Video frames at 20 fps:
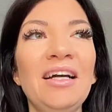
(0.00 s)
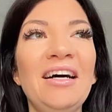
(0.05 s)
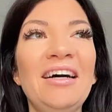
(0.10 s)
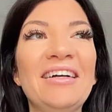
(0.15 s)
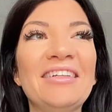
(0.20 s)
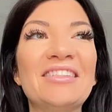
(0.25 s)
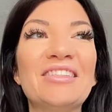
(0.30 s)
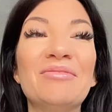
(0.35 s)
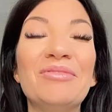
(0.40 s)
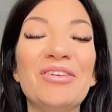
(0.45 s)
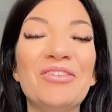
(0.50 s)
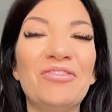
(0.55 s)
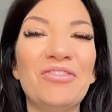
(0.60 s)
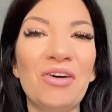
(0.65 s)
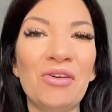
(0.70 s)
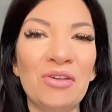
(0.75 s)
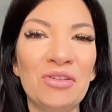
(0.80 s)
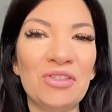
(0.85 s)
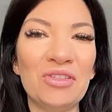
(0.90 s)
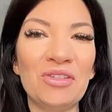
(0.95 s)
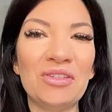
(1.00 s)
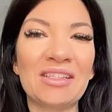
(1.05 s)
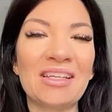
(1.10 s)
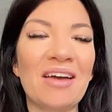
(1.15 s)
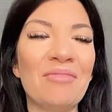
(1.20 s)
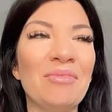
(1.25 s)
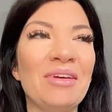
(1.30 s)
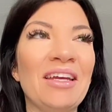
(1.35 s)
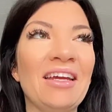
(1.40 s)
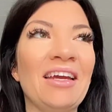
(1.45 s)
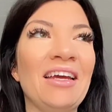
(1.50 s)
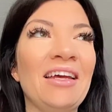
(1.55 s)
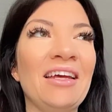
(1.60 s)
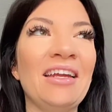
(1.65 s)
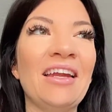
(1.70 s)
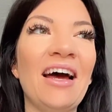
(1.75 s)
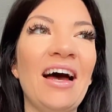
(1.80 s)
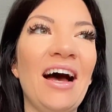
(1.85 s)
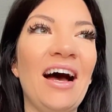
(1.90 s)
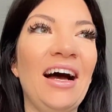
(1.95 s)
some new photo shoots coming
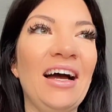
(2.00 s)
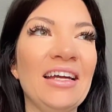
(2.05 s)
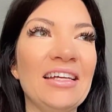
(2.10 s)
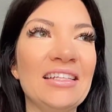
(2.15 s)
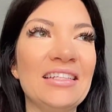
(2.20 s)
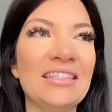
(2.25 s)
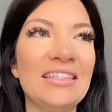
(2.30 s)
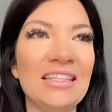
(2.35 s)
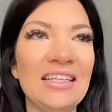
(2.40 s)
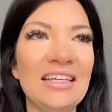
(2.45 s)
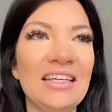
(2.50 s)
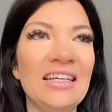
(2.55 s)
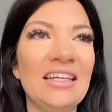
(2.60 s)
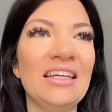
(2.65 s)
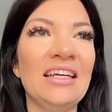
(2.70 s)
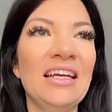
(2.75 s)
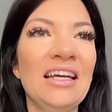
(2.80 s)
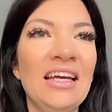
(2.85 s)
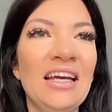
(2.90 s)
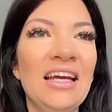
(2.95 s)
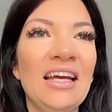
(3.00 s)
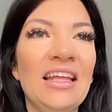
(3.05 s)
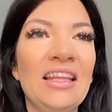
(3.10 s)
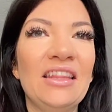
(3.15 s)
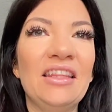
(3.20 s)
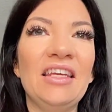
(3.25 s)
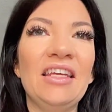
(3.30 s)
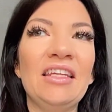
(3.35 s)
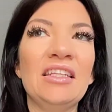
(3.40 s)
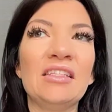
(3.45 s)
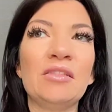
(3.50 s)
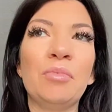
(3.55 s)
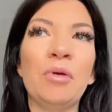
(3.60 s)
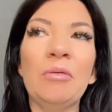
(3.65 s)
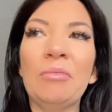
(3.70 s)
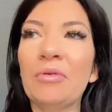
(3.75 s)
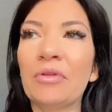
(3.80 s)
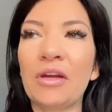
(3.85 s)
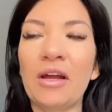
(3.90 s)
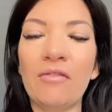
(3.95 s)
in. I see these
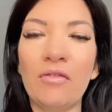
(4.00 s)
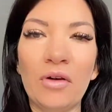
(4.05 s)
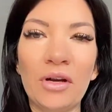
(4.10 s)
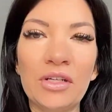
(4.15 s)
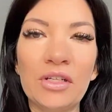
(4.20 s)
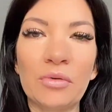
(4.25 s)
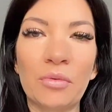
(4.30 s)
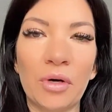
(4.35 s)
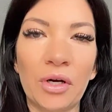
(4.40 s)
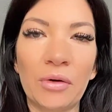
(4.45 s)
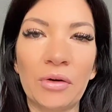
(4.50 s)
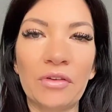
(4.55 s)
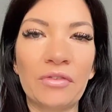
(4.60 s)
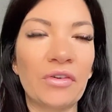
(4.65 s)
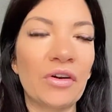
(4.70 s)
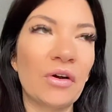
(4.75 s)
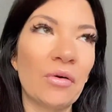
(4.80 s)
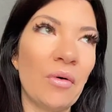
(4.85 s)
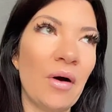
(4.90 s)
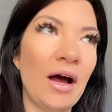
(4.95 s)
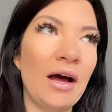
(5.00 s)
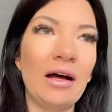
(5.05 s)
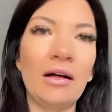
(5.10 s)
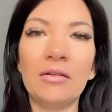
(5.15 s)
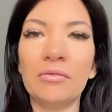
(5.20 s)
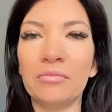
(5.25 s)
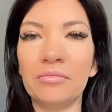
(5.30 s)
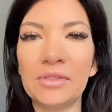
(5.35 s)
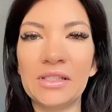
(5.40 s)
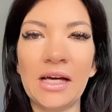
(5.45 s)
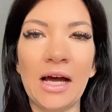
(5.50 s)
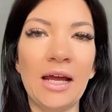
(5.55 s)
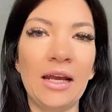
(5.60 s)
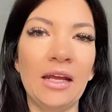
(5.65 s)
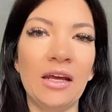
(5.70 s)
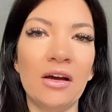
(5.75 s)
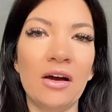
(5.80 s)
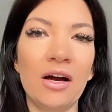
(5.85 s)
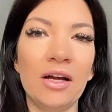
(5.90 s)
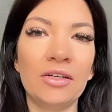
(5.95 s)
people that I've wanted to work with for a while
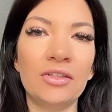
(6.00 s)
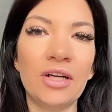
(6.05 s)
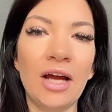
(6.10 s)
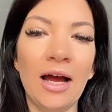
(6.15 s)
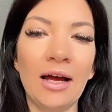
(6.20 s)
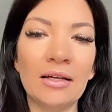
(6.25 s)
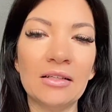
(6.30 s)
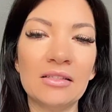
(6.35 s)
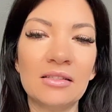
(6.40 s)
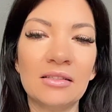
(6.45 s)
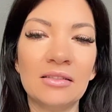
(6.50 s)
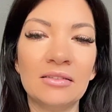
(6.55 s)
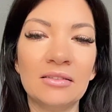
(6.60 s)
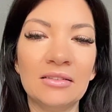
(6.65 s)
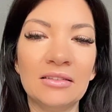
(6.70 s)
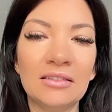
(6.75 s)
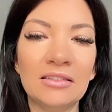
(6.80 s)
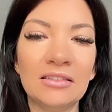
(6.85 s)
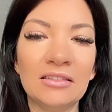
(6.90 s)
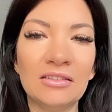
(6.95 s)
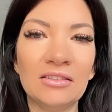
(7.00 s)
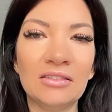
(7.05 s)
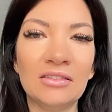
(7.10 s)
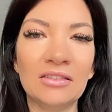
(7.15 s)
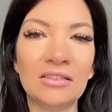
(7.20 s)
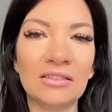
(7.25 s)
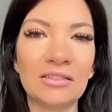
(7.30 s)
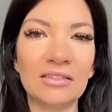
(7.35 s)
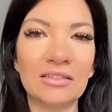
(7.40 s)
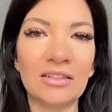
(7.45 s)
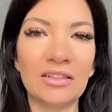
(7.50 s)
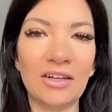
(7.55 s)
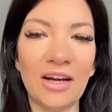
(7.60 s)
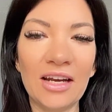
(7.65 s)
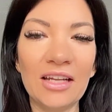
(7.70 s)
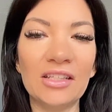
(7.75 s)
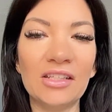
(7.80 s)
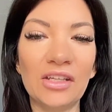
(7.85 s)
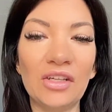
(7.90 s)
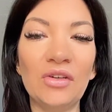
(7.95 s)
signing contracts,
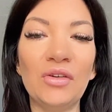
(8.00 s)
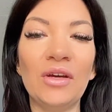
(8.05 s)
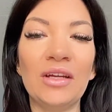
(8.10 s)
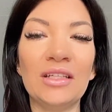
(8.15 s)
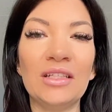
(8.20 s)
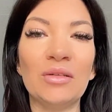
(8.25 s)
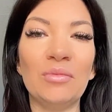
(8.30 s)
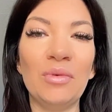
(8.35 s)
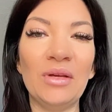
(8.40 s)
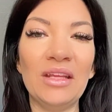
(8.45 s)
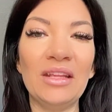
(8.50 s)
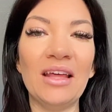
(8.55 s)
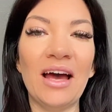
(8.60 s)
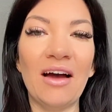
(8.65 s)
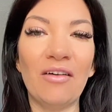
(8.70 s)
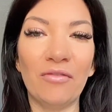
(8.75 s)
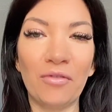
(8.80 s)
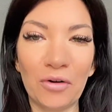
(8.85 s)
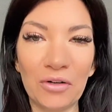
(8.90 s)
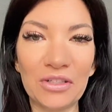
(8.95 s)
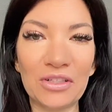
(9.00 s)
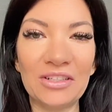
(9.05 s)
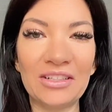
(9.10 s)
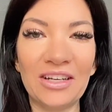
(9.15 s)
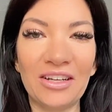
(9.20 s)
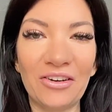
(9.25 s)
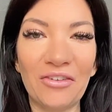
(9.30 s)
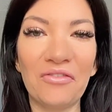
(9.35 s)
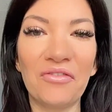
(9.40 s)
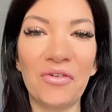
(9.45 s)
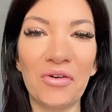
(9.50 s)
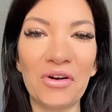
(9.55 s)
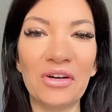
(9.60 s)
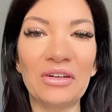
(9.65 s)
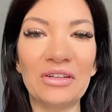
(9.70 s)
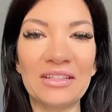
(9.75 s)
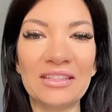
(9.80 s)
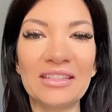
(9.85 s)
right? So you get to be that fortune teller for